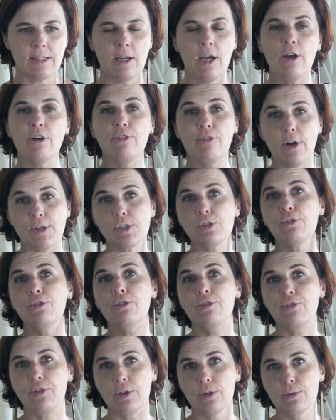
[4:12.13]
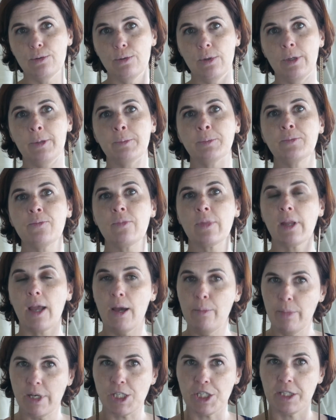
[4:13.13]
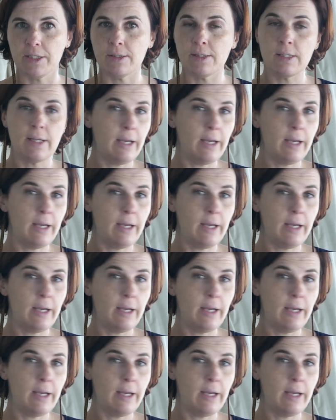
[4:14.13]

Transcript: fossil fuel emissions,